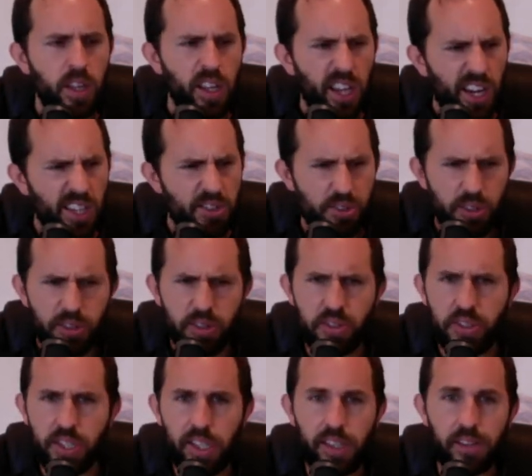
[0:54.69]
and I started to
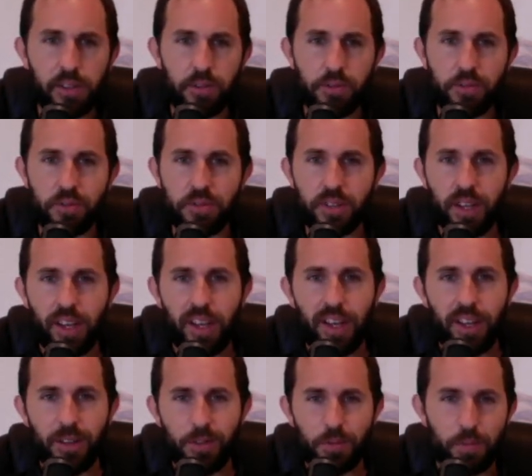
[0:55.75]
see there's,
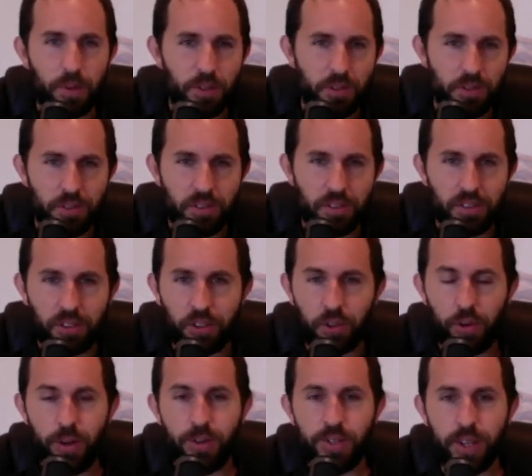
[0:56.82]
there's a bunch of
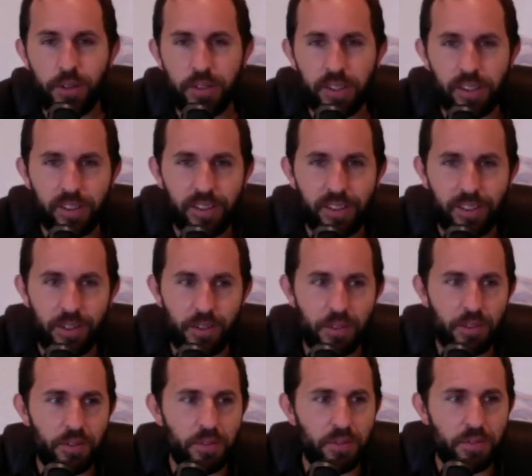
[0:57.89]
critters out there.
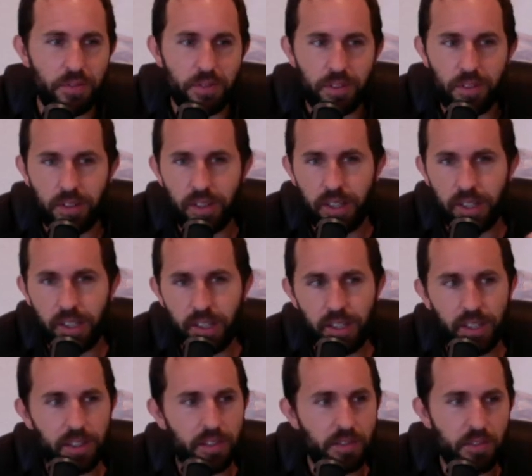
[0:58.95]
There's
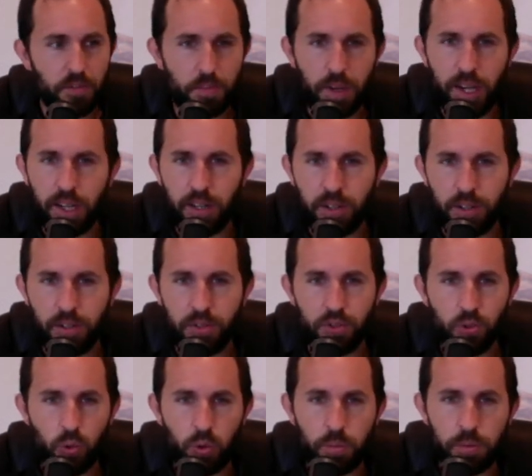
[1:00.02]
uh, spiders,
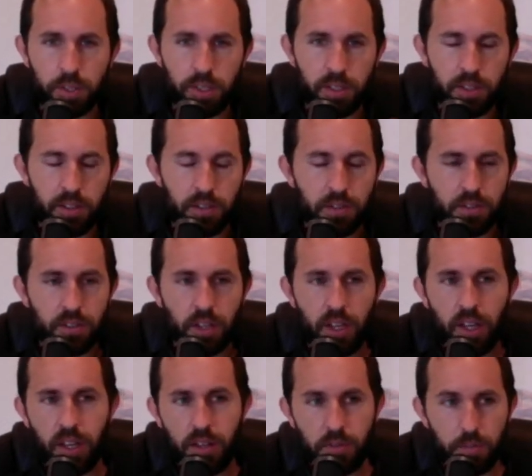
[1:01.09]
scorpions,
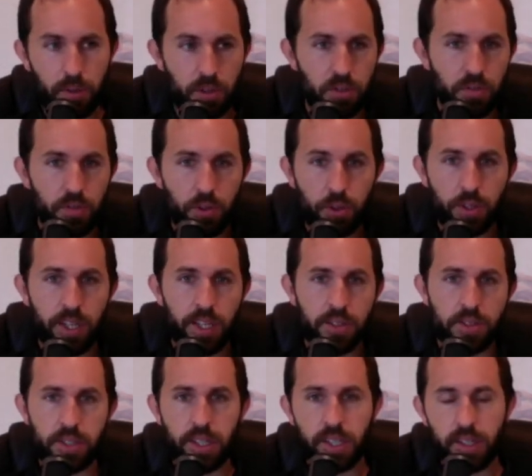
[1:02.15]
bunch of little
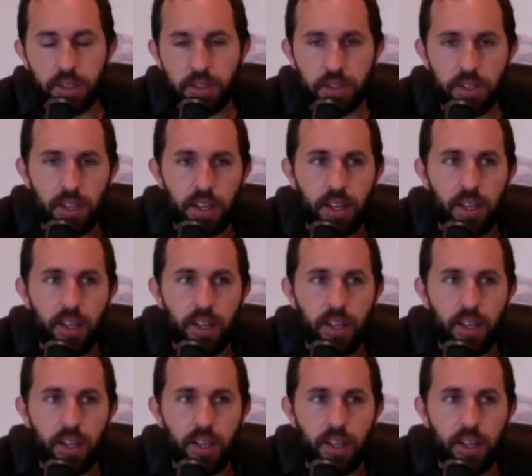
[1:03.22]
insects